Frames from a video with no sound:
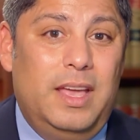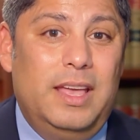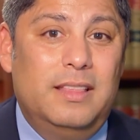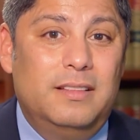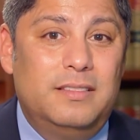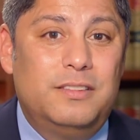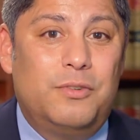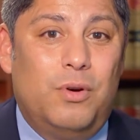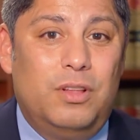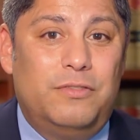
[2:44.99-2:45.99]
and the list
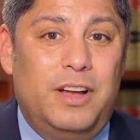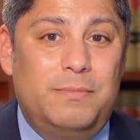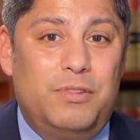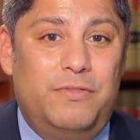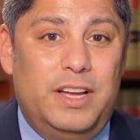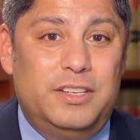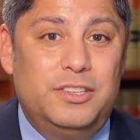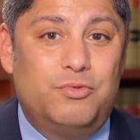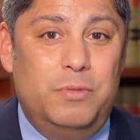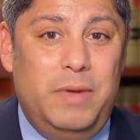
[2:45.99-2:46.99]
of qualifying
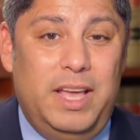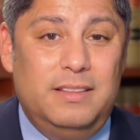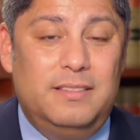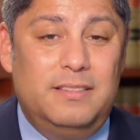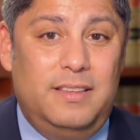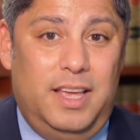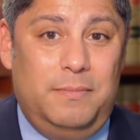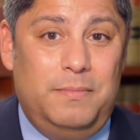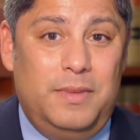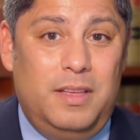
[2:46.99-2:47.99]
professions remains the same.